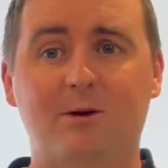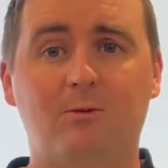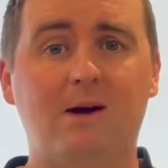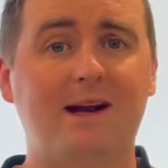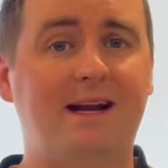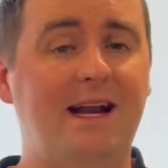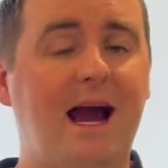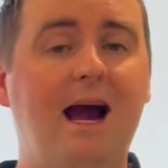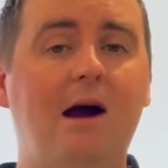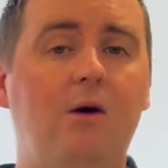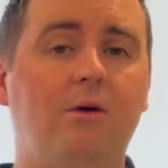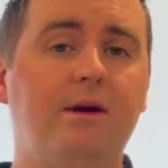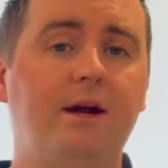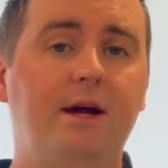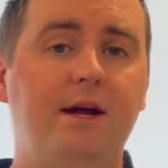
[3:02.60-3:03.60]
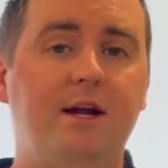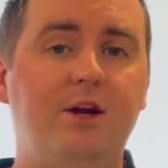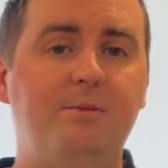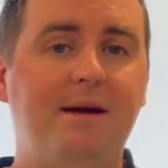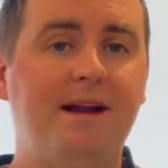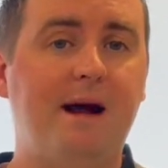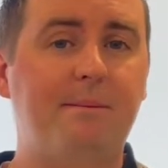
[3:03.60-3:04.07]
running out, you
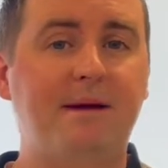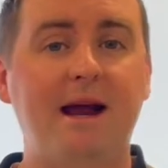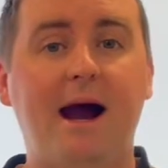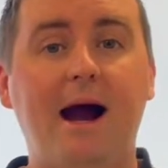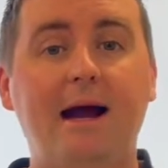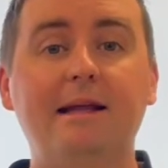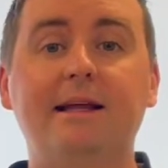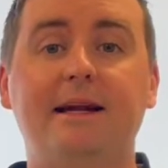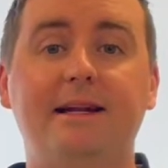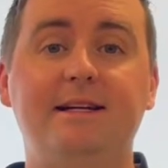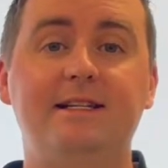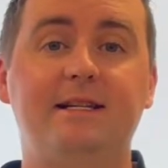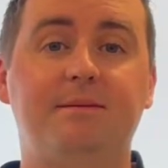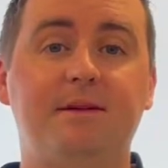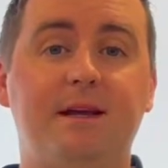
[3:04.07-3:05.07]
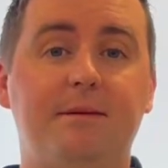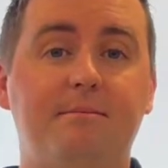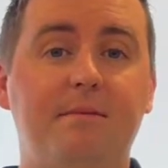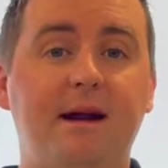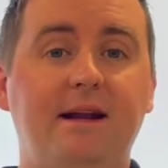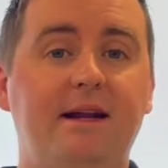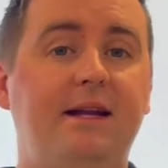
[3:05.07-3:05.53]
may not be highlighting some of the
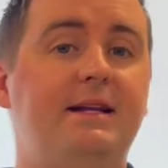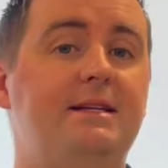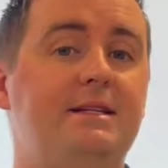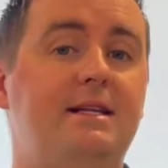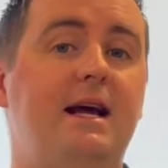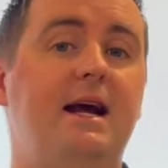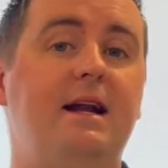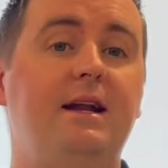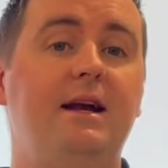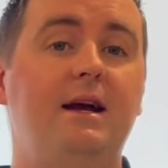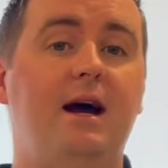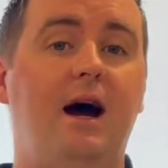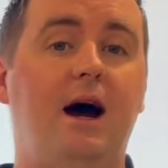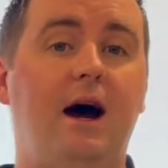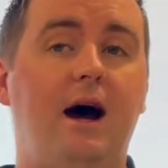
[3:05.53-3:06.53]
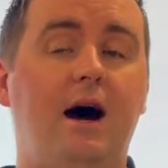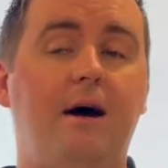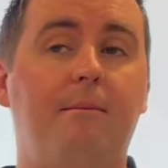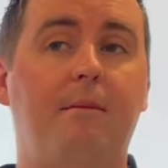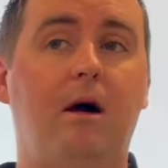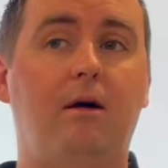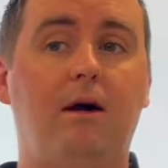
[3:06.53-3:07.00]
amenities that
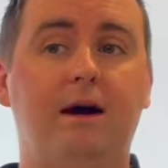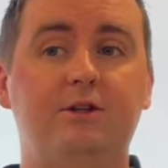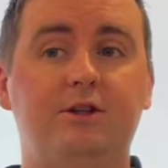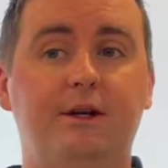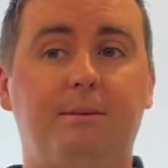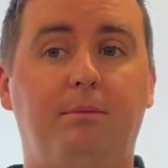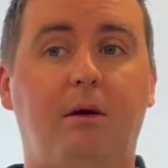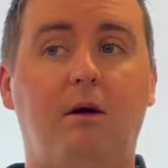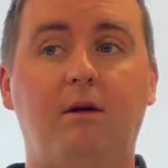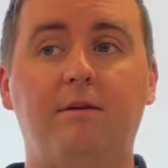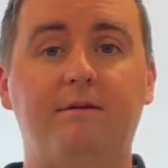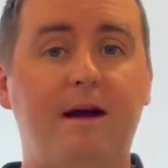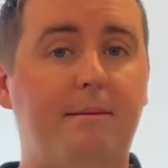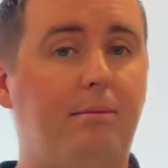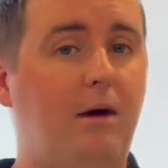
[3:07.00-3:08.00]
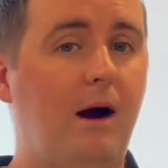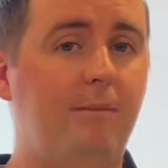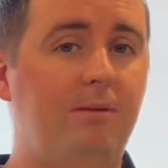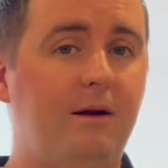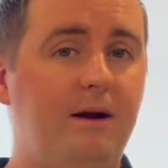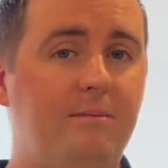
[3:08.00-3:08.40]
are actually part of that property.